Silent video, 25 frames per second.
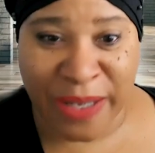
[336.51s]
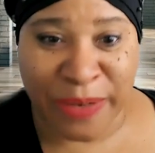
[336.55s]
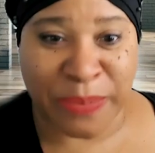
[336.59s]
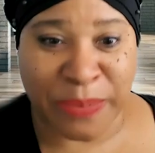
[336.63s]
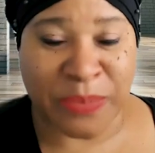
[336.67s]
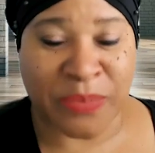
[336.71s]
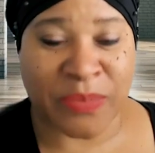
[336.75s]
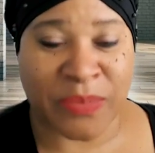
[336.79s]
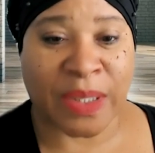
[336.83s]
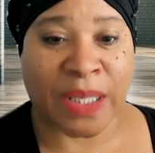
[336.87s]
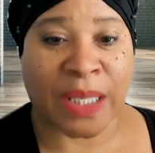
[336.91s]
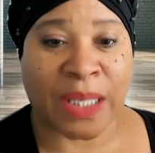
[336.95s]
it,
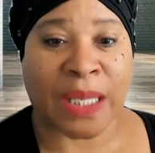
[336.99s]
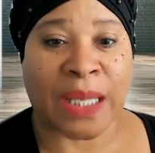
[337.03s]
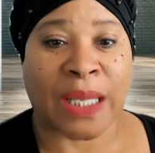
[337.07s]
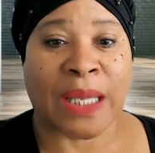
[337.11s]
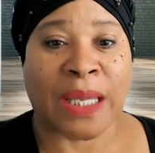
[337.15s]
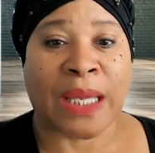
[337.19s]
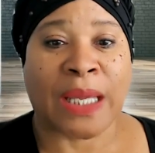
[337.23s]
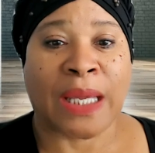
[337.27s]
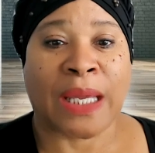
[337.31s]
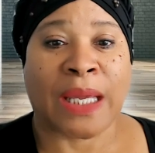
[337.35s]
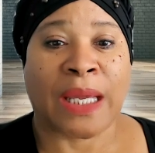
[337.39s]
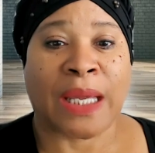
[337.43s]

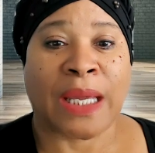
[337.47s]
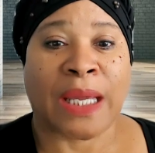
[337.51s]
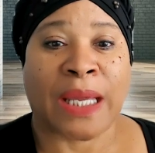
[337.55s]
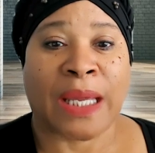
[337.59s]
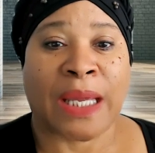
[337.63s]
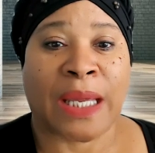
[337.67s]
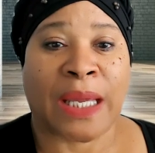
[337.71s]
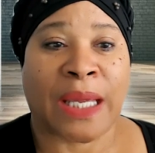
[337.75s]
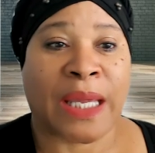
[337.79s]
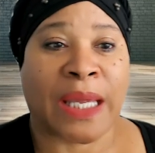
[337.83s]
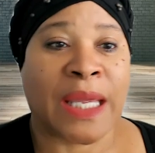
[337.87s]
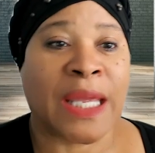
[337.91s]

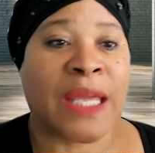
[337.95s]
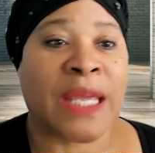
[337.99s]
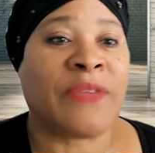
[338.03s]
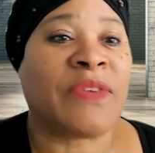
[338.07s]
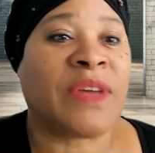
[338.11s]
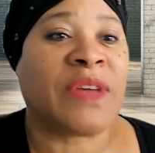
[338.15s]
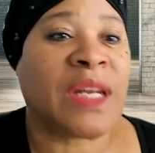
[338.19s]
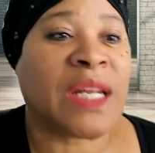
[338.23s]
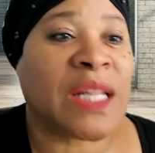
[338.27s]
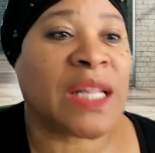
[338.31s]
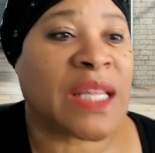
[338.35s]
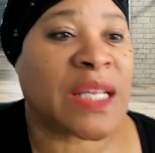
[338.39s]

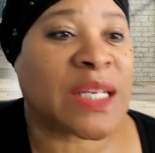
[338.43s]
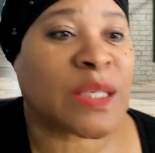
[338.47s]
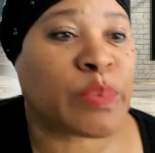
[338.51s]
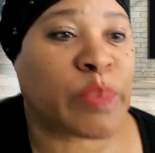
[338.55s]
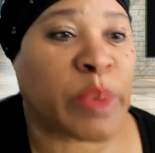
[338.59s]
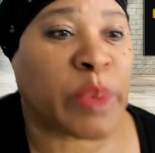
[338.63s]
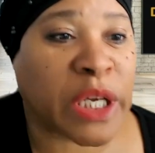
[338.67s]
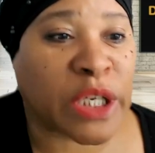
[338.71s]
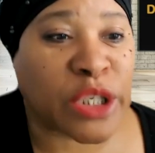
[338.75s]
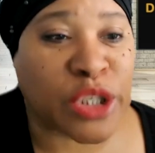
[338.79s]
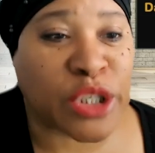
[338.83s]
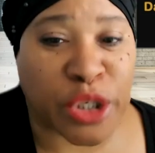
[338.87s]
even in this
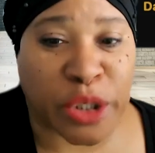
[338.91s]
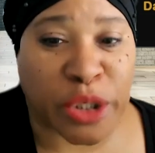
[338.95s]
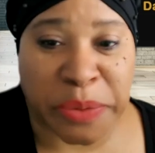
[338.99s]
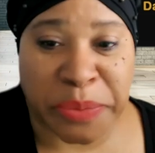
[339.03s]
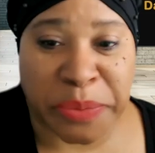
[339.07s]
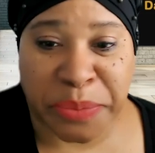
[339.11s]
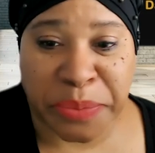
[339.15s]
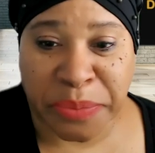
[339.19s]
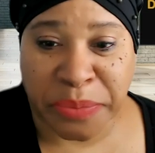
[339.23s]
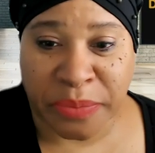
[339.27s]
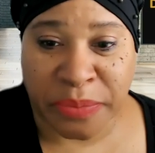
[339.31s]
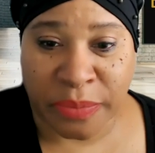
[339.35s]
picture,